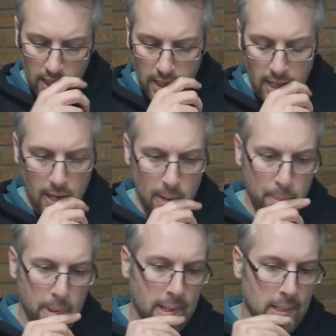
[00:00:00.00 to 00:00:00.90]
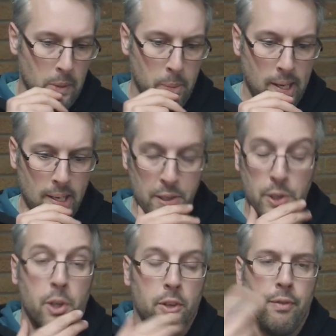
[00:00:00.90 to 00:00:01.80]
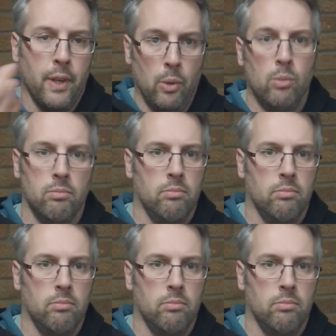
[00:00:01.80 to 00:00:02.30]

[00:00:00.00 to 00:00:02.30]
a little bit, and you could feel